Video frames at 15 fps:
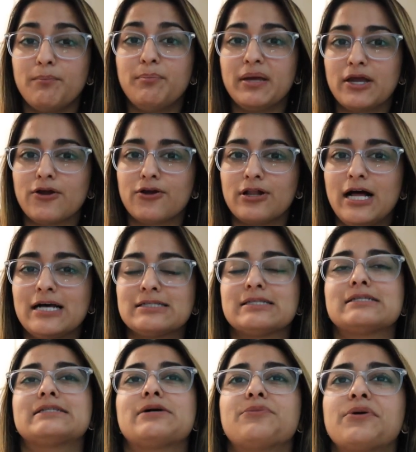bigger
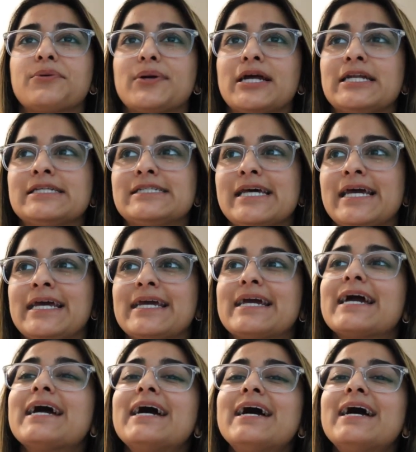classes that we were gonna take